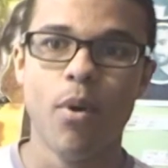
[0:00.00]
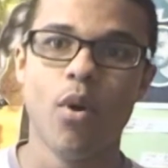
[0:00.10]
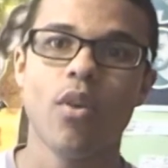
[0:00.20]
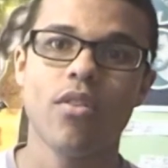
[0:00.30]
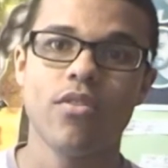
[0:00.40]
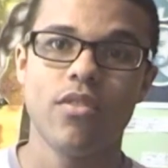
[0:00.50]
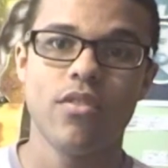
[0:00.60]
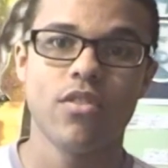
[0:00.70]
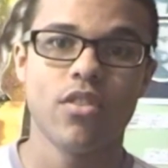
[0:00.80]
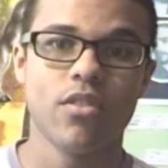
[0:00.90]
but
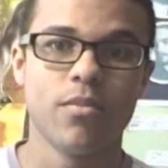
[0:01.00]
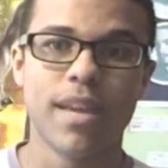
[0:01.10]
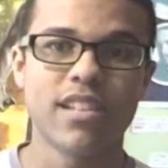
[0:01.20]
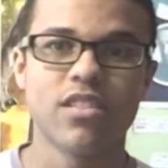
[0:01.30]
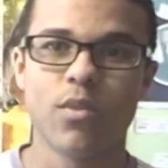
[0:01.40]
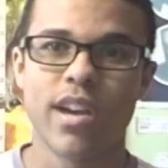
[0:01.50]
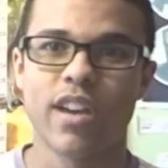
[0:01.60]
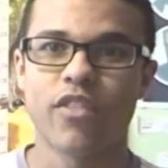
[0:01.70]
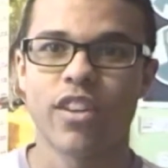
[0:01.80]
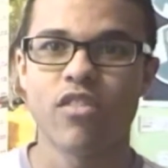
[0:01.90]
basically the way
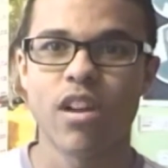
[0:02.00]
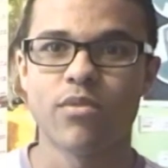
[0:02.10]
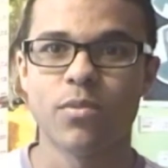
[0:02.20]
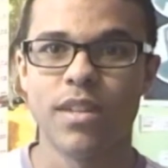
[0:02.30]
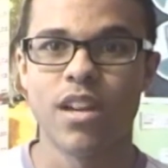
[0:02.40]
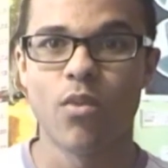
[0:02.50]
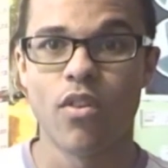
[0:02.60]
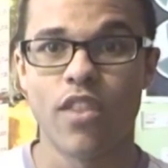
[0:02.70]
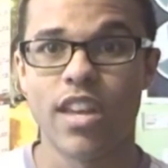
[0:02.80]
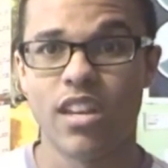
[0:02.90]
I think crime should be dealt
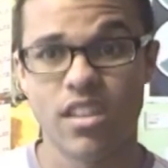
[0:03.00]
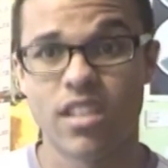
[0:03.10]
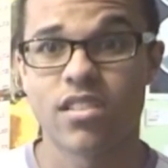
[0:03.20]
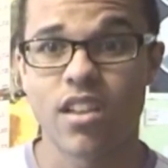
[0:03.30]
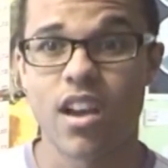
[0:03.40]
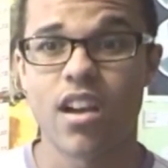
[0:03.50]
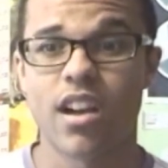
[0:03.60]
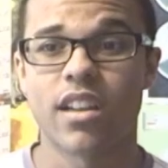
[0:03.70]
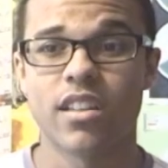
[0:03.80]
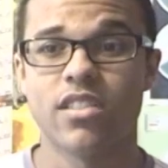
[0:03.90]
with in this
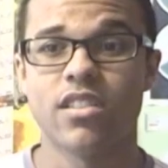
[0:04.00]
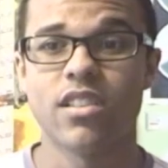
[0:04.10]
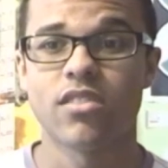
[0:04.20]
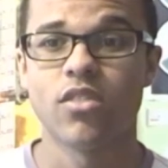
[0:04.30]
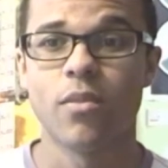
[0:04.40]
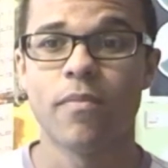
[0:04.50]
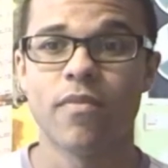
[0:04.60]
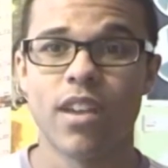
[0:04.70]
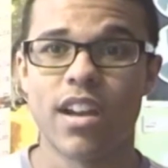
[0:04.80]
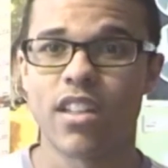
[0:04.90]
anarchist system,
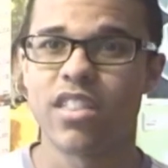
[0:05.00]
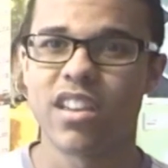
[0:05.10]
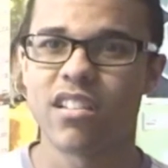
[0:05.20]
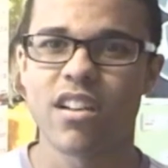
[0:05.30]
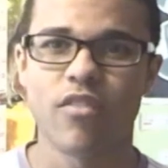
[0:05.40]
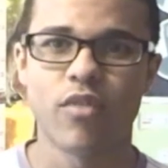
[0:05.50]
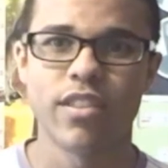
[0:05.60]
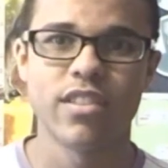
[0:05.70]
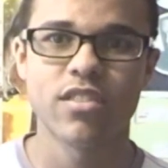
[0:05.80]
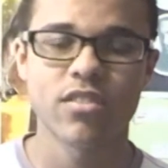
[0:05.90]
and I think I've
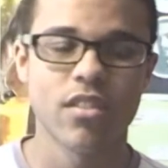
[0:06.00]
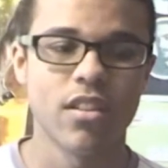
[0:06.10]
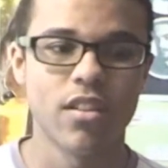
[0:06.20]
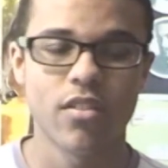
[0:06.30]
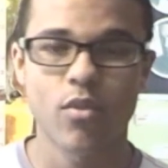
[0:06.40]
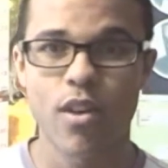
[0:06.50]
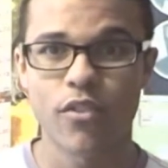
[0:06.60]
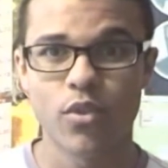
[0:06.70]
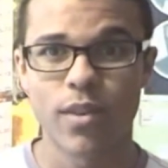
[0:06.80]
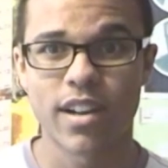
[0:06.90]
read this in quite
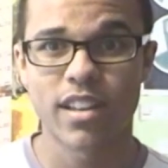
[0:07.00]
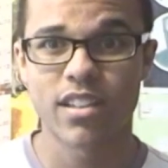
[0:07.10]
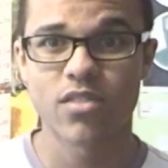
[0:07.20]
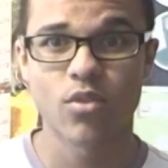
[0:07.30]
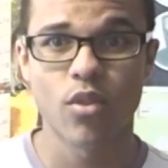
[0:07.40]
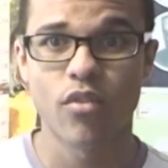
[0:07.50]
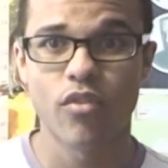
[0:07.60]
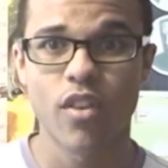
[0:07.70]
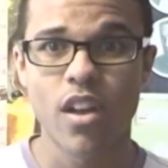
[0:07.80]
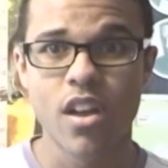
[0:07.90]
a few anarchist sort
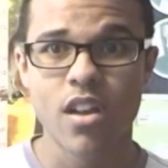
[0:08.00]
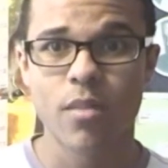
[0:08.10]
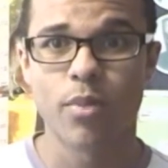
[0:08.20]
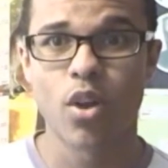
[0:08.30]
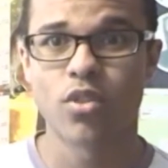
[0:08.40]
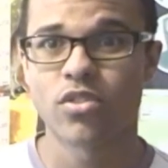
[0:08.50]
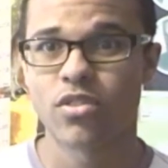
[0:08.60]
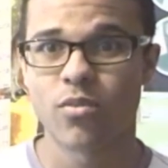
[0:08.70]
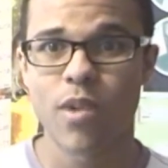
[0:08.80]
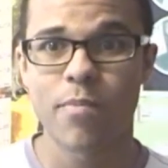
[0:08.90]
of
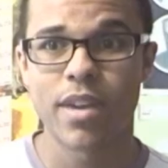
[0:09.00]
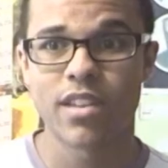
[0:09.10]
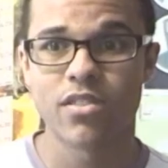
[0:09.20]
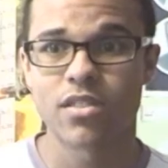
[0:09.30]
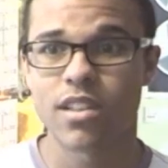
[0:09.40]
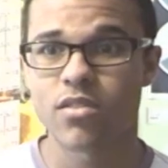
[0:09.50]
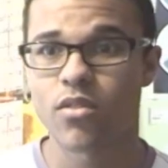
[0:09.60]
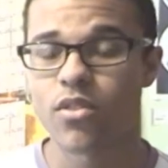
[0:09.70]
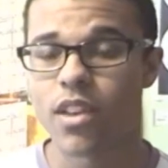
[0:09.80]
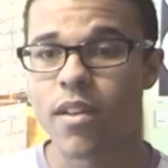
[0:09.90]
blogs and web pages and that
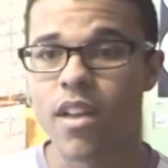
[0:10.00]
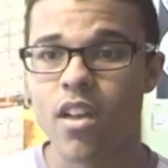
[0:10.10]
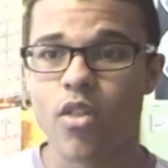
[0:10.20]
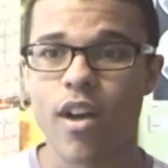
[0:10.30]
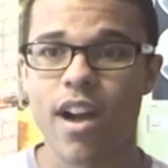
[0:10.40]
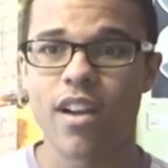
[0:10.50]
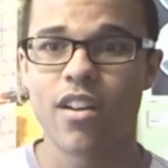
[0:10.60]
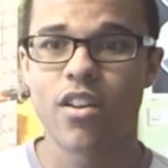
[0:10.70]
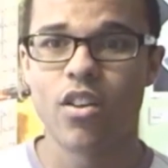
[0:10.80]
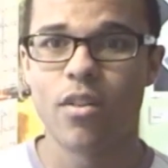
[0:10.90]
sort of thing, that
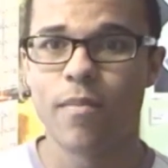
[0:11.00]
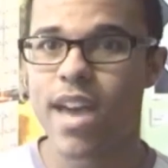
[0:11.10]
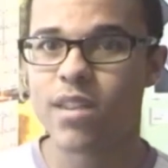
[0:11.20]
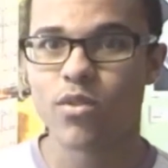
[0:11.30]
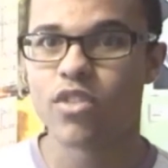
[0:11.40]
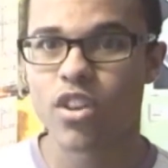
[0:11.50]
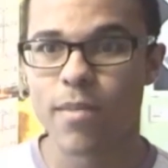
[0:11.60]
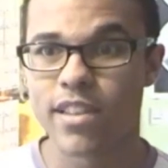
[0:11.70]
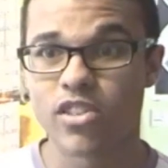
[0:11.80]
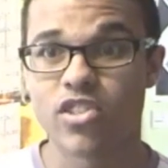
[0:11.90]
anyone that
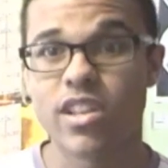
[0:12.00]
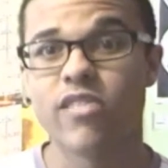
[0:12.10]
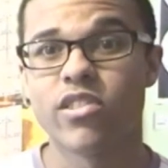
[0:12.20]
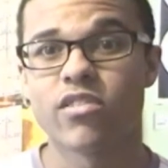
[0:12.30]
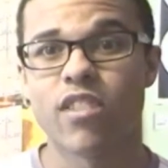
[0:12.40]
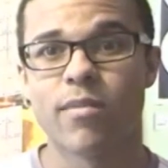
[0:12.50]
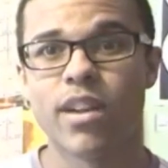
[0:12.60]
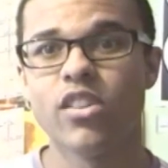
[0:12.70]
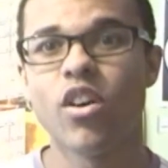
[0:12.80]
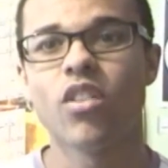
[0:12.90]
commits a serious crime,
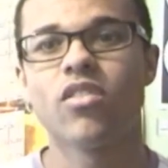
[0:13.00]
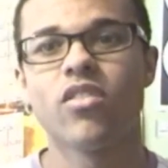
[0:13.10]
not